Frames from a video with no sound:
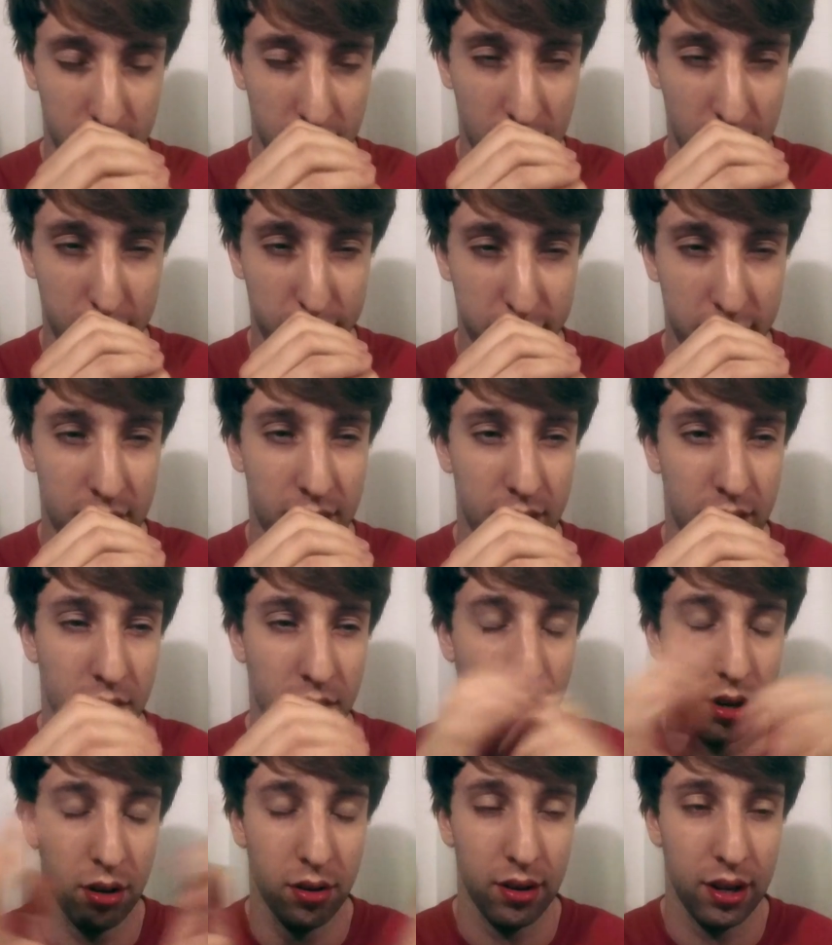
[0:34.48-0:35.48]

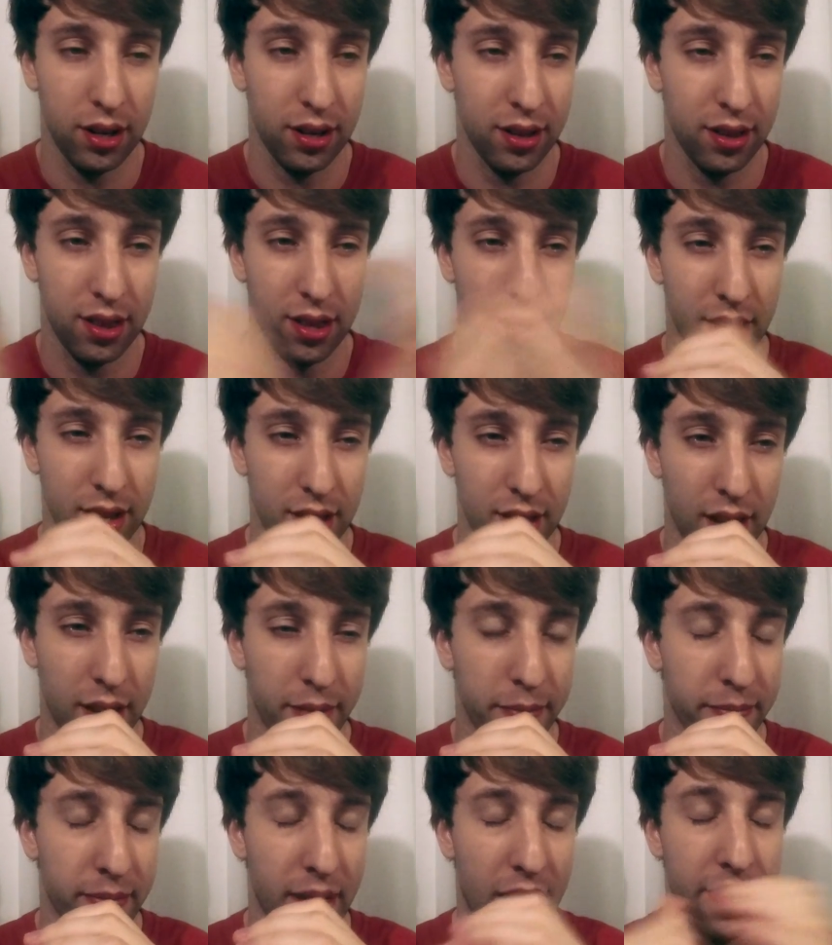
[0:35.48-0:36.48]

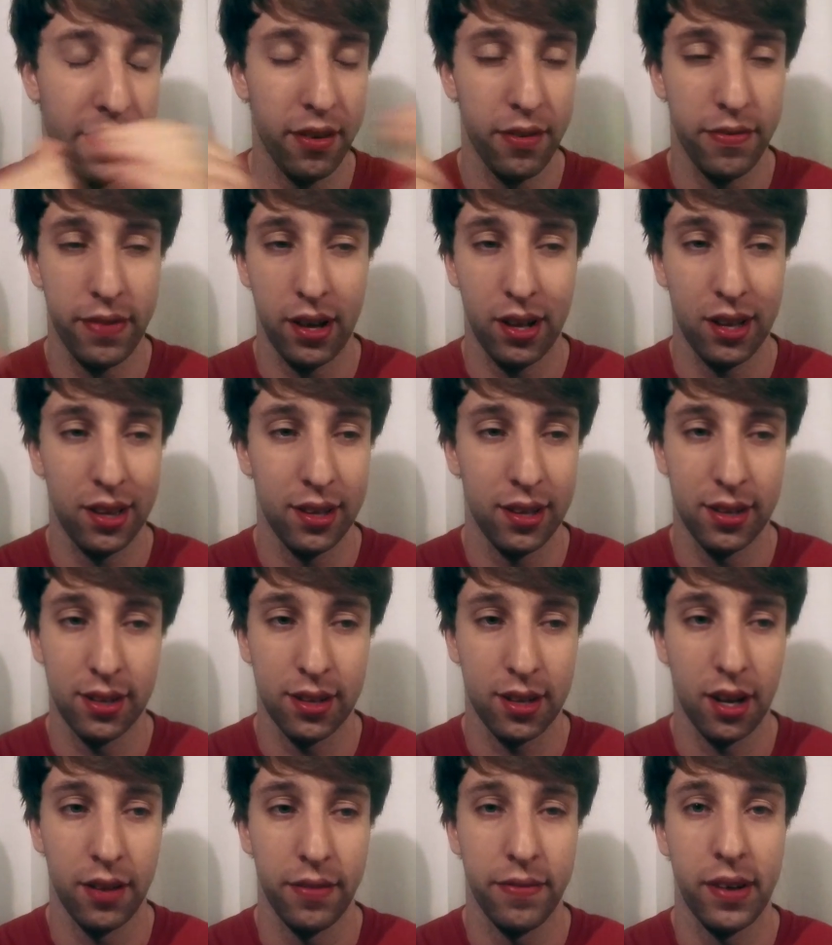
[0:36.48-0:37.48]
have a feeling this is
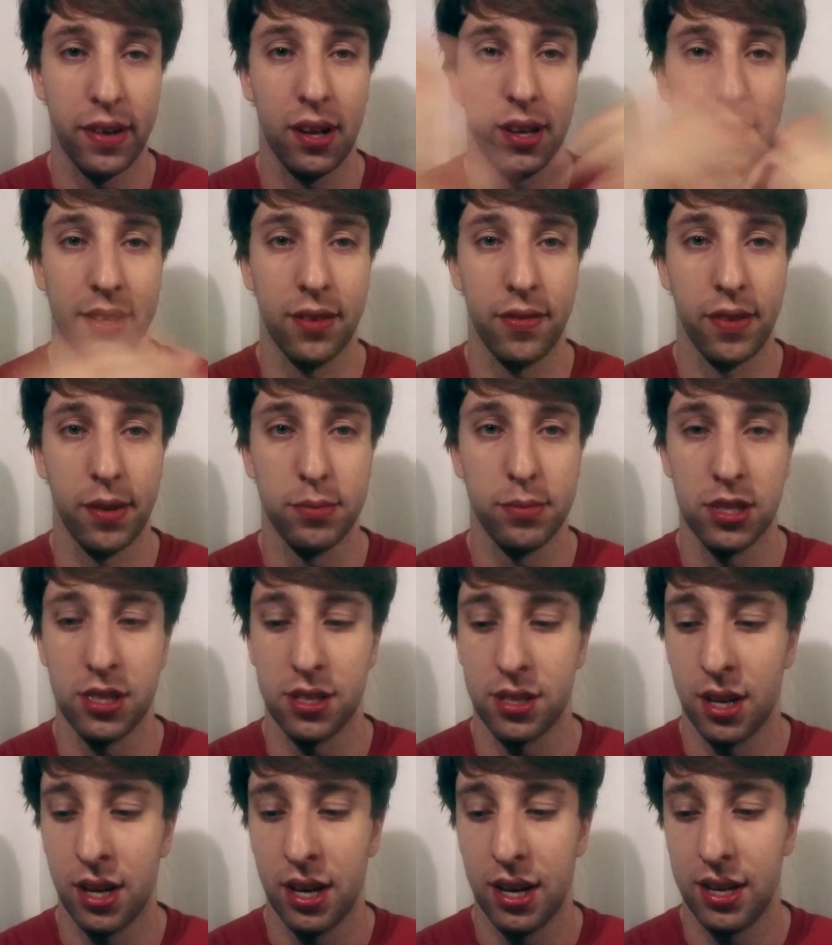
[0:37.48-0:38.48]
going to feel as if I'm just
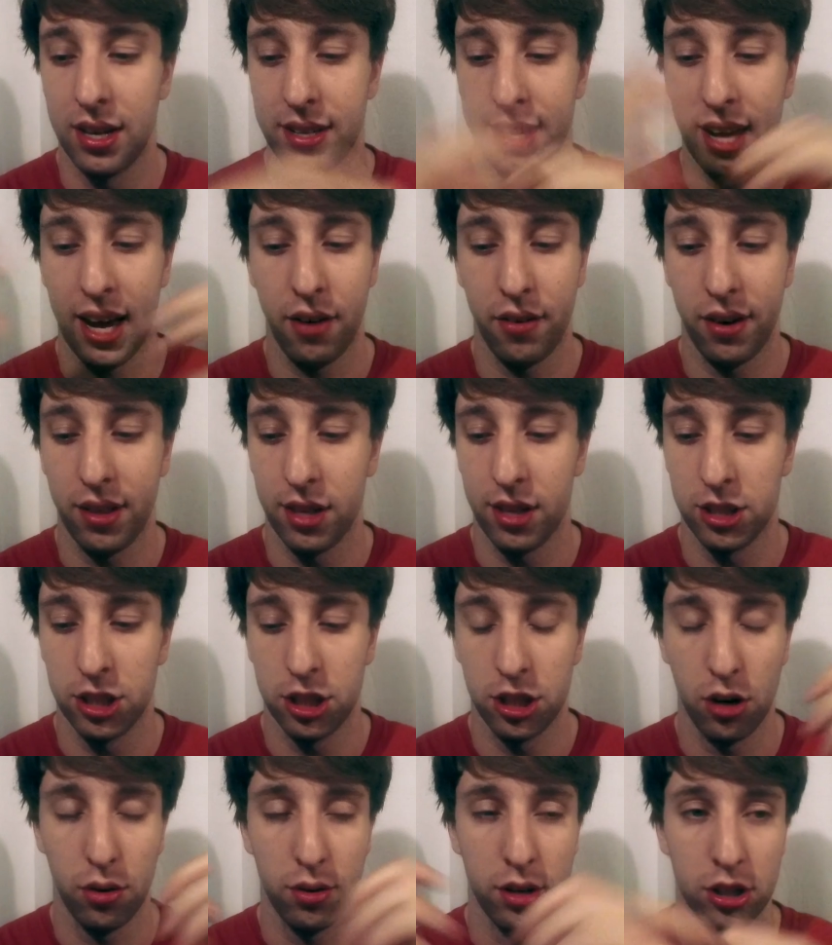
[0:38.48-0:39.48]
tearing this
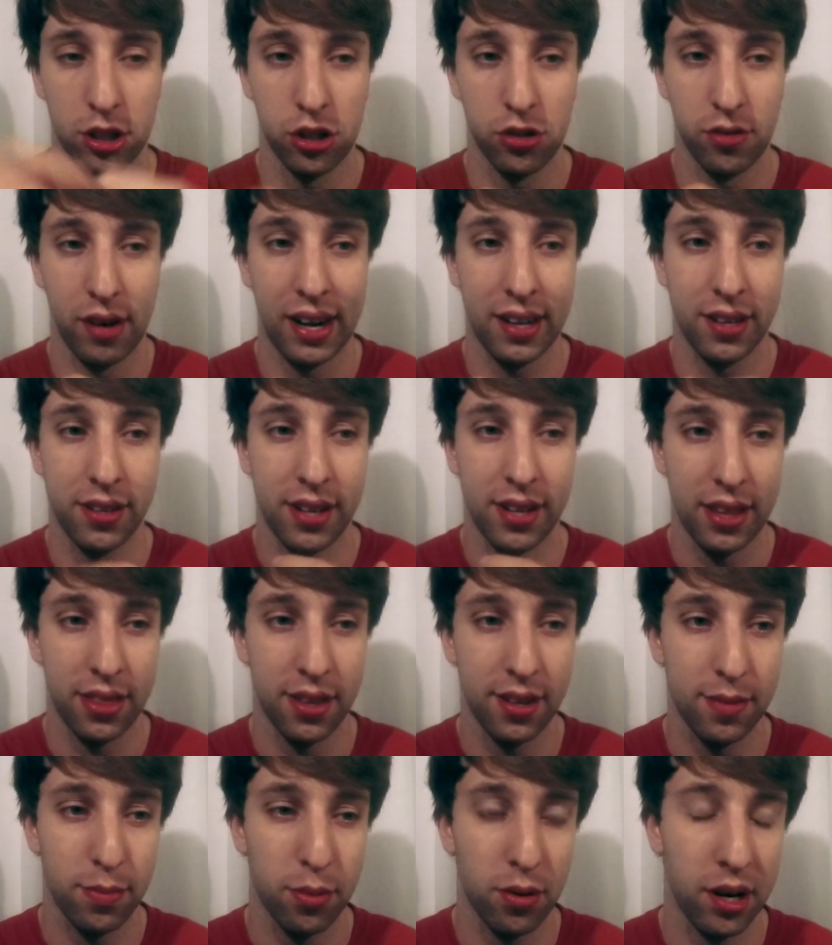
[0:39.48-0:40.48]
show to shreds at
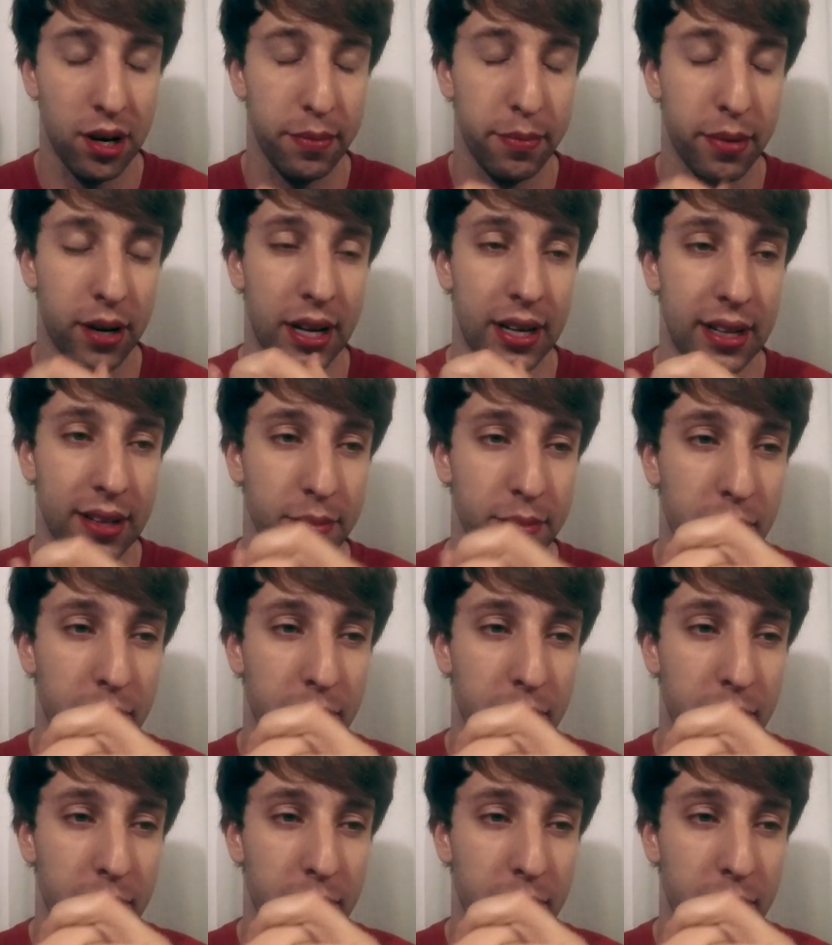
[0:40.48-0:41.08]
this point, but